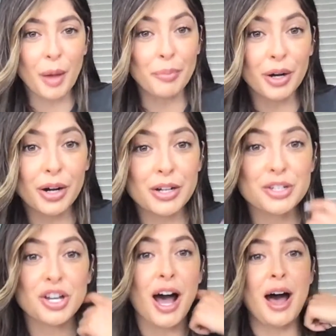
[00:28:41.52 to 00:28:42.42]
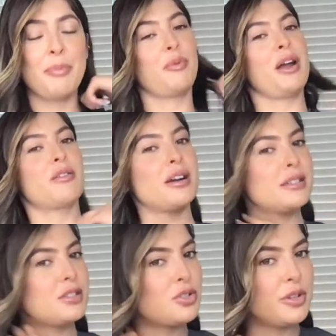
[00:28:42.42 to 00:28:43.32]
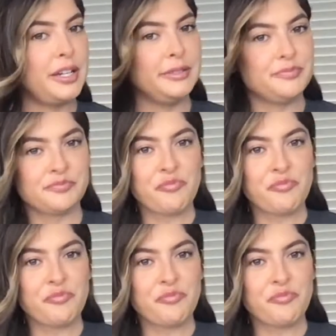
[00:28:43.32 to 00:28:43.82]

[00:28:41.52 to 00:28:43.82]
burger shop right across the street,